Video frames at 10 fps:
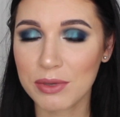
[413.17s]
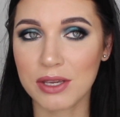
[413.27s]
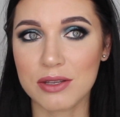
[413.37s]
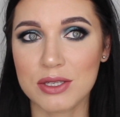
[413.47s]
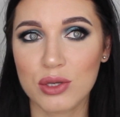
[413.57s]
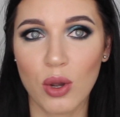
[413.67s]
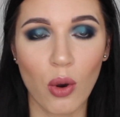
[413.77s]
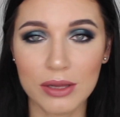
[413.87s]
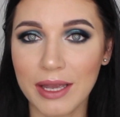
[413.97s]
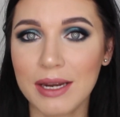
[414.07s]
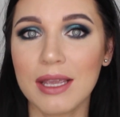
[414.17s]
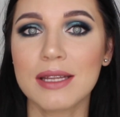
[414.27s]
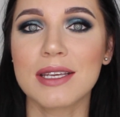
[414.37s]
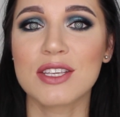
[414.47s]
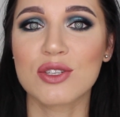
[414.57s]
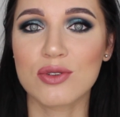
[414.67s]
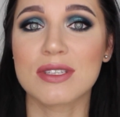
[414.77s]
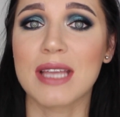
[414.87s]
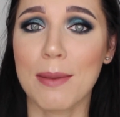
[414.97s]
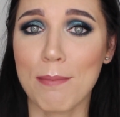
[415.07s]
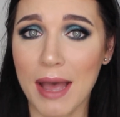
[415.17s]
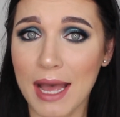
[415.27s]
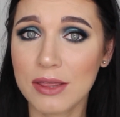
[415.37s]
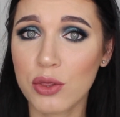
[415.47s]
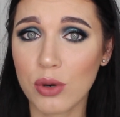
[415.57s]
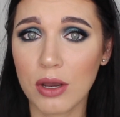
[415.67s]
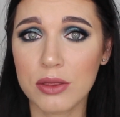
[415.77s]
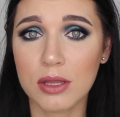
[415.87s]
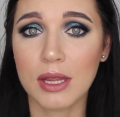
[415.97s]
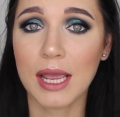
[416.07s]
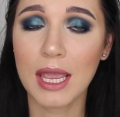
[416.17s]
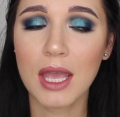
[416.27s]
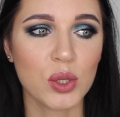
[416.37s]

because all I need is to stay matte throughout the day.